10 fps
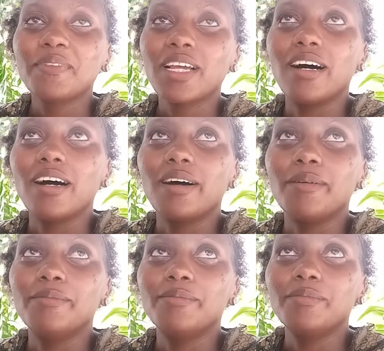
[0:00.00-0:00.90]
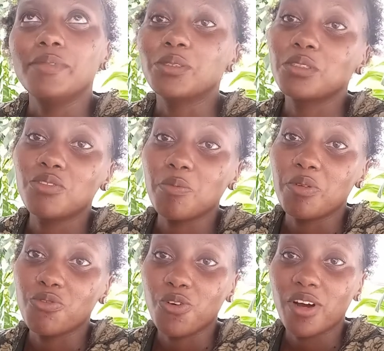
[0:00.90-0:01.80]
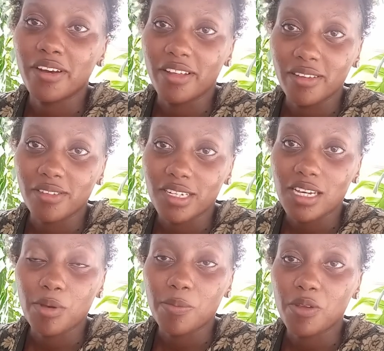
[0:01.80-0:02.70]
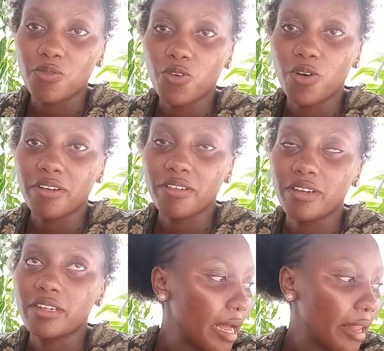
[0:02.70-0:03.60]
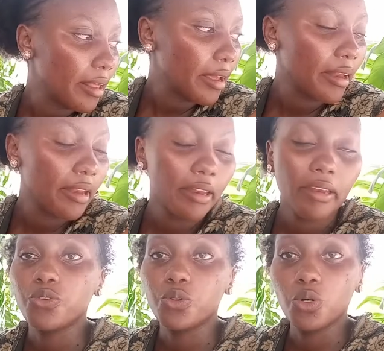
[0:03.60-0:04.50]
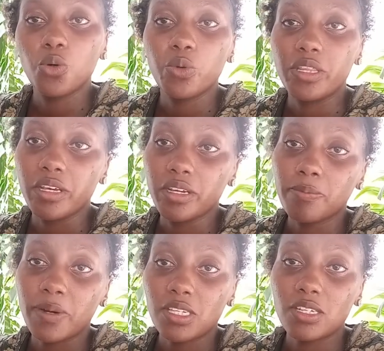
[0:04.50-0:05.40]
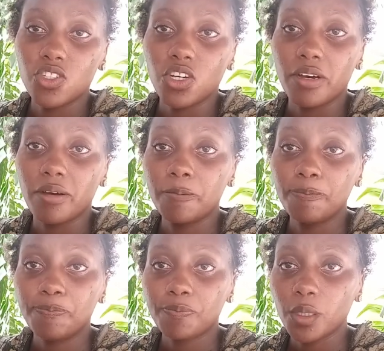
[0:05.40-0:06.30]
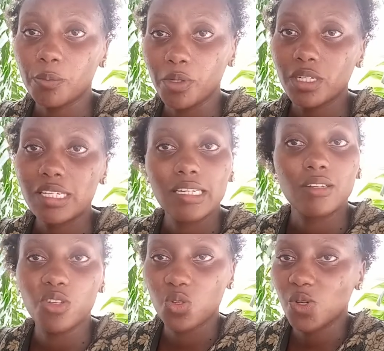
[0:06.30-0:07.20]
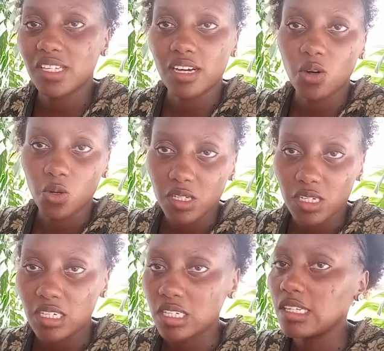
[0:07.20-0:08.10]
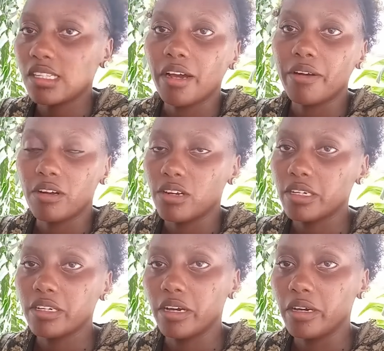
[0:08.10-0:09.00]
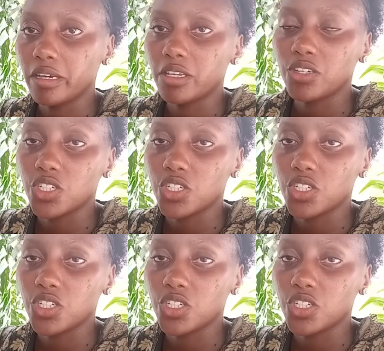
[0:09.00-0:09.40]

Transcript: Um, it could even be 400. There was a time I paid 400. And then if you go with the passenger boats those ones are constant it's 100 uh, kenya